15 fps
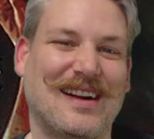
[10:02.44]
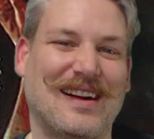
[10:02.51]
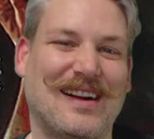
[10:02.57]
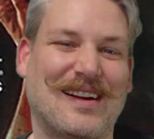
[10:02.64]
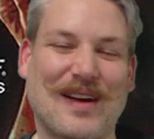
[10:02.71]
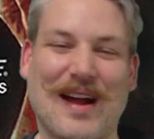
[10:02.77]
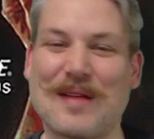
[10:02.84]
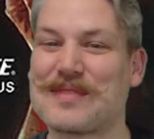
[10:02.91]
Alright,
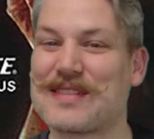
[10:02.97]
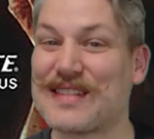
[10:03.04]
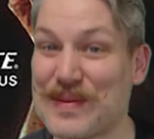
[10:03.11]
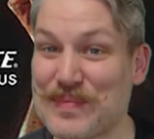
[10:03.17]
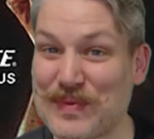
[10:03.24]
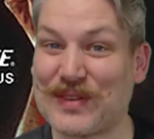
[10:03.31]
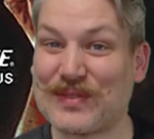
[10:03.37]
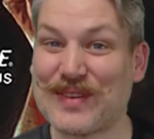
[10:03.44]
I'm skipping
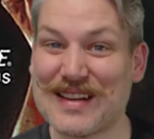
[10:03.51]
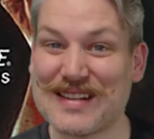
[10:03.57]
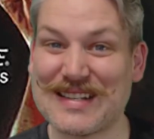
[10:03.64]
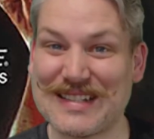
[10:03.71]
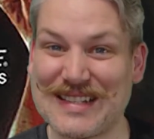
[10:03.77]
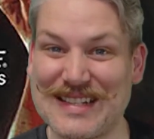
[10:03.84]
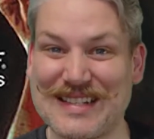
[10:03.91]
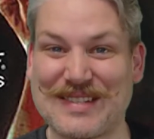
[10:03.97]
around on
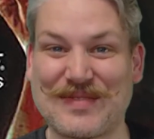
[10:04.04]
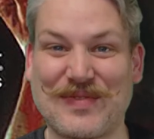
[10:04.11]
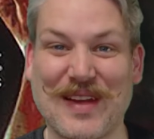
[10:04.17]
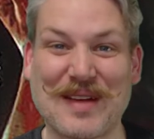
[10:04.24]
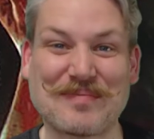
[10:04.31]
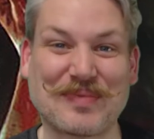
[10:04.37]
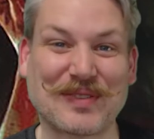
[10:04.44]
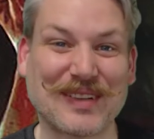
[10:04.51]
these
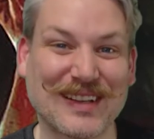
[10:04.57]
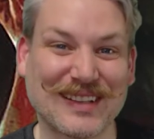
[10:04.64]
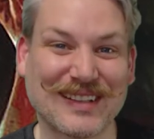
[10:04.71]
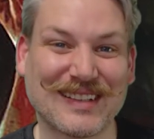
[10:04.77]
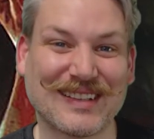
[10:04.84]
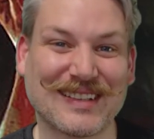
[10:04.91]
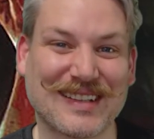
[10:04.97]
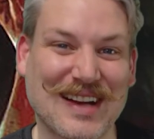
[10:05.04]

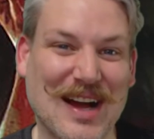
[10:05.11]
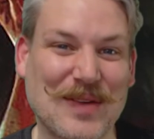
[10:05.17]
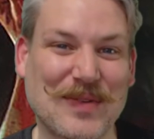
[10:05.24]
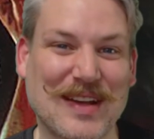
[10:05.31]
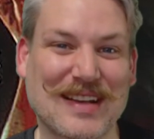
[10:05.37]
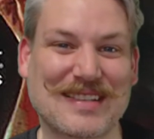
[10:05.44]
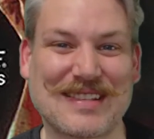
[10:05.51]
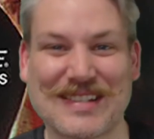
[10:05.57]
Vampirella
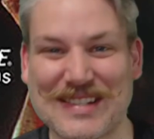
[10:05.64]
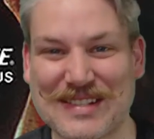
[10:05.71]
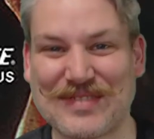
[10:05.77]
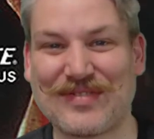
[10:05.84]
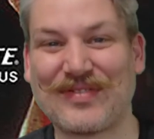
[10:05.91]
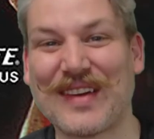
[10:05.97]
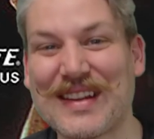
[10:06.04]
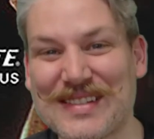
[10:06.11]
comics. This is
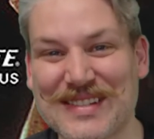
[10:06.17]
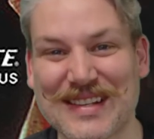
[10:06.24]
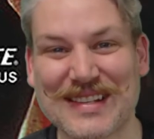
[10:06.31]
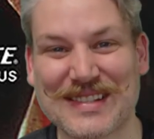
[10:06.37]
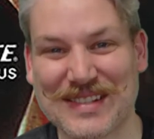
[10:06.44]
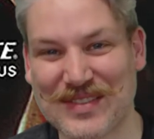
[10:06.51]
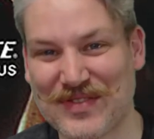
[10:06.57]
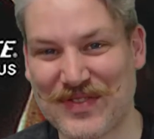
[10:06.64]
Vengeance
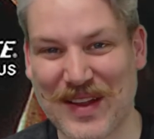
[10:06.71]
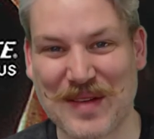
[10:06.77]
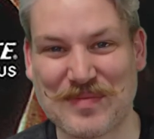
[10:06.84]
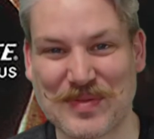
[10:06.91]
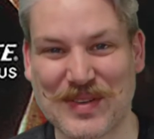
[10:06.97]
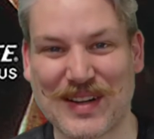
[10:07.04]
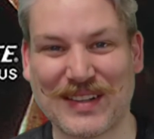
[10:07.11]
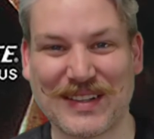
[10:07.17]
of
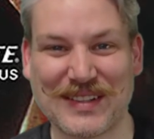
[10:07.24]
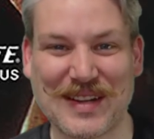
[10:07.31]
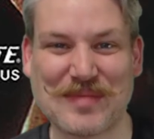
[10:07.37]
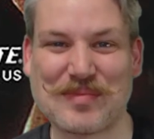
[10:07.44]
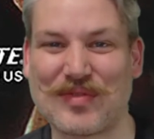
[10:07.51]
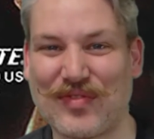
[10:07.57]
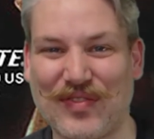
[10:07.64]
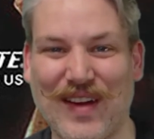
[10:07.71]
Vampirella number
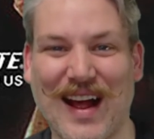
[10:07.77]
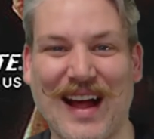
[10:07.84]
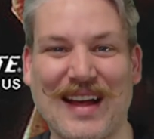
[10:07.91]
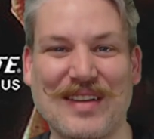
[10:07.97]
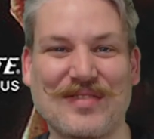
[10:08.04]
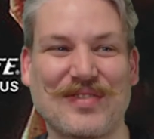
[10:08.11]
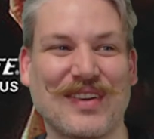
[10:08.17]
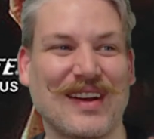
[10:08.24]

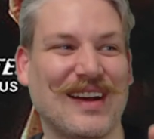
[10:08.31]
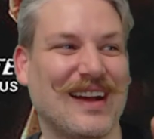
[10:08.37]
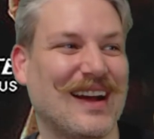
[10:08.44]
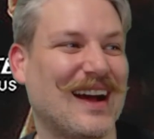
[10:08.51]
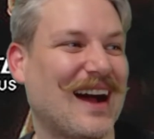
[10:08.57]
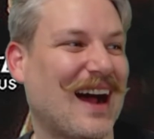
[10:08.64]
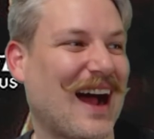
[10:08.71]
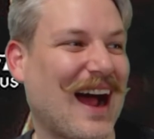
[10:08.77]
5.
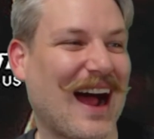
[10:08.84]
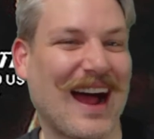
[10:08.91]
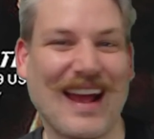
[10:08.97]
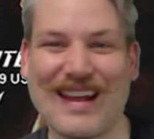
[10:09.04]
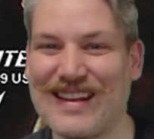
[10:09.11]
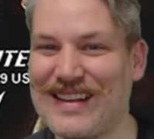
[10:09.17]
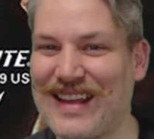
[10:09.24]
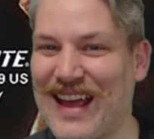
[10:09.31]

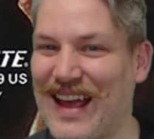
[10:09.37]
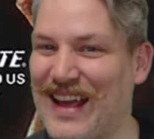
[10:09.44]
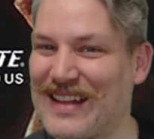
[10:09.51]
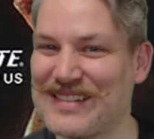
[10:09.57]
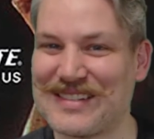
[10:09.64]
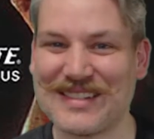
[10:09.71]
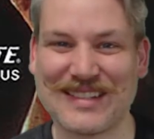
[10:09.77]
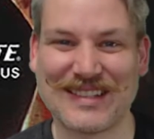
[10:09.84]
I had
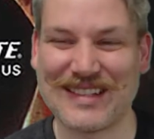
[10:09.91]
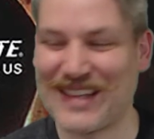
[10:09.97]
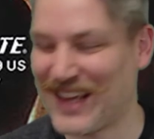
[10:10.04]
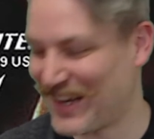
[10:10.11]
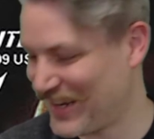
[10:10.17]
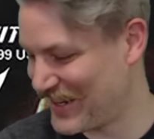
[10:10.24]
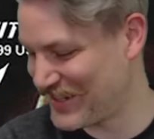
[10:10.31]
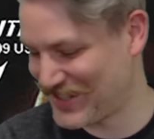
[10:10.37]
to get
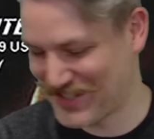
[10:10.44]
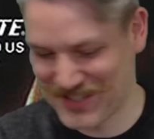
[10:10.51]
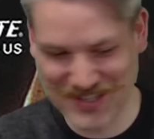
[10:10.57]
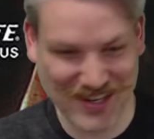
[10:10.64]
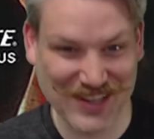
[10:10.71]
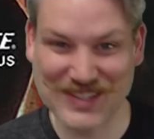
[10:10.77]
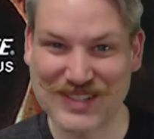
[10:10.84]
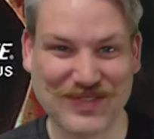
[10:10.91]
it
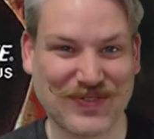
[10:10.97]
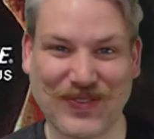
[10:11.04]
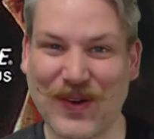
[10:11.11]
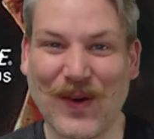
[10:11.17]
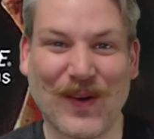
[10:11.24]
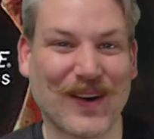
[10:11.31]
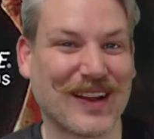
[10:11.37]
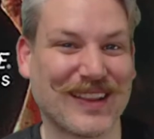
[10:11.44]
just for
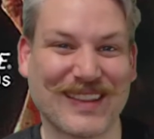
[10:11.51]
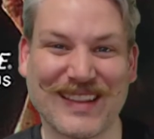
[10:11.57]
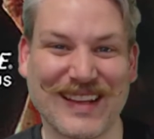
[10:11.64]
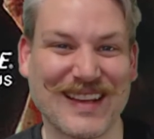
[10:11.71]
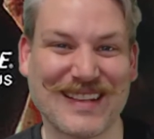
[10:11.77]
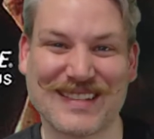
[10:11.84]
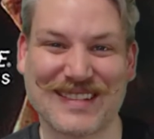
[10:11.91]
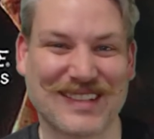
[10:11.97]

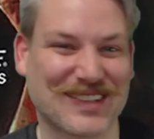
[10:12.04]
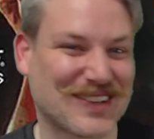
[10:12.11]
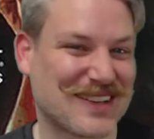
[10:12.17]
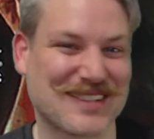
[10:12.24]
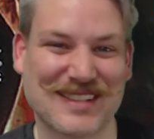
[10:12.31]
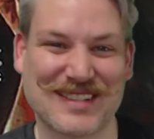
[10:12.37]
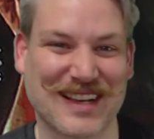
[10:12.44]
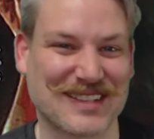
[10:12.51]
this crazy
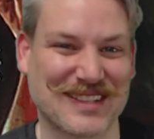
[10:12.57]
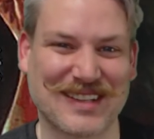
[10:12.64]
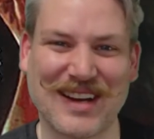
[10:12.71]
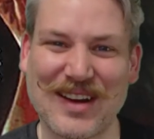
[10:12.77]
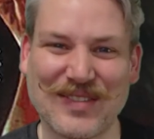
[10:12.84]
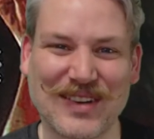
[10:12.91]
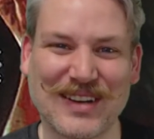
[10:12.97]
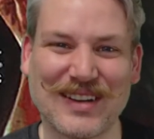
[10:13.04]
sexy
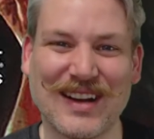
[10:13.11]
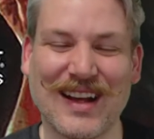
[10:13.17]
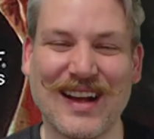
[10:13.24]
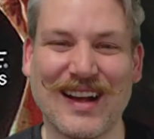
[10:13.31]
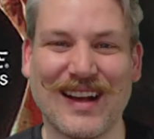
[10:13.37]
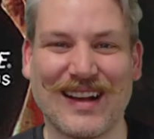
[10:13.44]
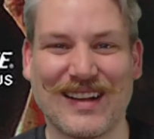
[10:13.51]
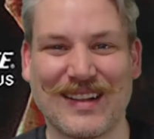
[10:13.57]
cover.
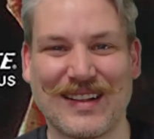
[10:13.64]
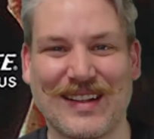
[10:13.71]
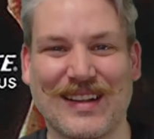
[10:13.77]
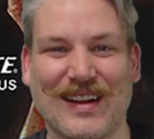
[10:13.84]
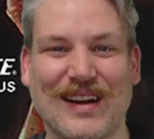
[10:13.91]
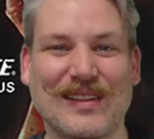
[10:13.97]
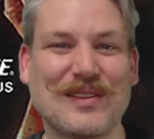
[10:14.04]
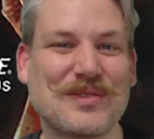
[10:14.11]

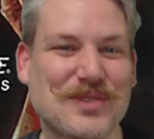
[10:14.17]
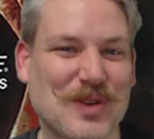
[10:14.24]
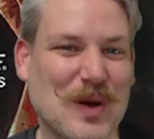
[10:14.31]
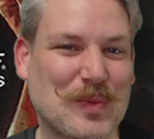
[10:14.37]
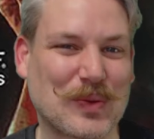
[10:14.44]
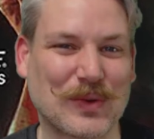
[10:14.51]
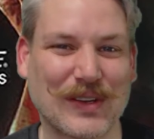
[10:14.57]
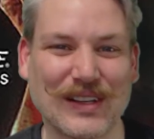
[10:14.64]
Lucio
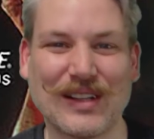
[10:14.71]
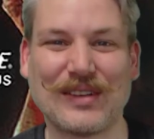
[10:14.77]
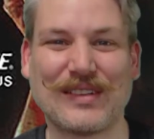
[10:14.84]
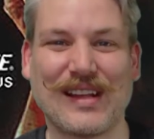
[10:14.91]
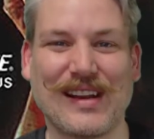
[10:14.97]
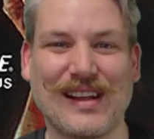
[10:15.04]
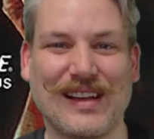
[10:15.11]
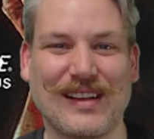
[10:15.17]
Perillo did
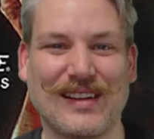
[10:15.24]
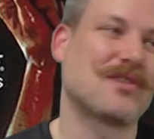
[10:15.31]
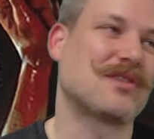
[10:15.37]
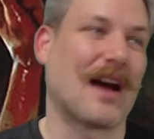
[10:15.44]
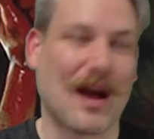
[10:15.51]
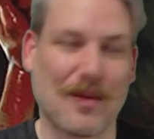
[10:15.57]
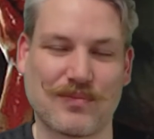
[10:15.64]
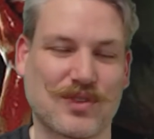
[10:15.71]
it.
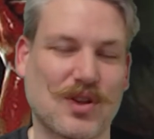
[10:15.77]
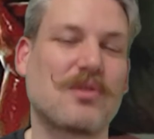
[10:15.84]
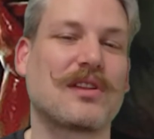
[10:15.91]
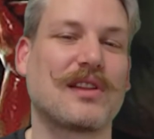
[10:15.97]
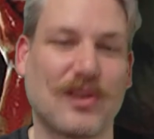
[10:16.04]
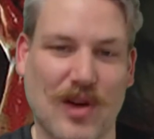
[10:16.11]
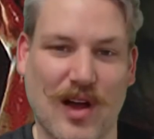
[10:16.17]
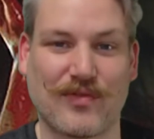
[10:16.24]
I'm totally
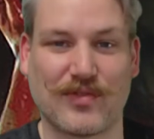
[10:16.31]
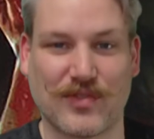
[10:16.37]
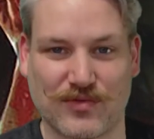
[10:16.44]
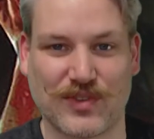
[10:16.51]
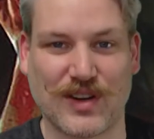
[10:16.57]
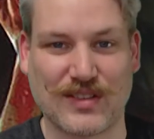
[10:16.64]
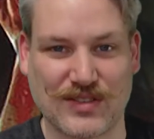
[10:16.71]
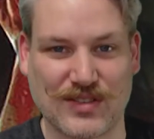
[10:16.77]
off of
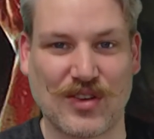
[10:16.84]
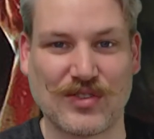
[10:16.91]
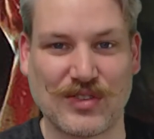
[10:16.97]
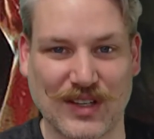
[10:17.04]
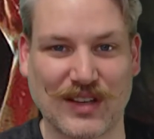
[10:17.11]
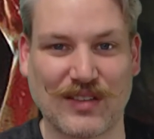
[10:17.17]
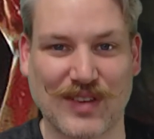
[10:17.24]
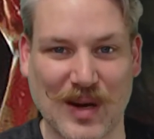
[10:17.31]
Red Sonja
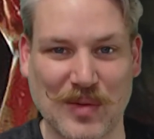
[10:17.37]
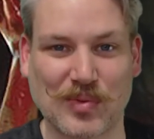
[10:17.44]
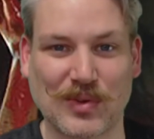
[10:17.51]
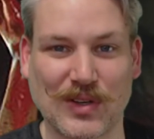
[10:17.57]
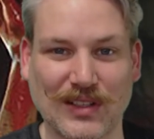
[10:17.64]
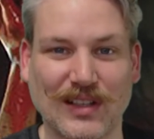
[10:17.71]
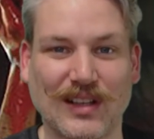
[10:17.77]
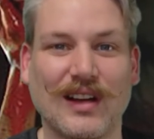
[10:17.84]
and Vampirella.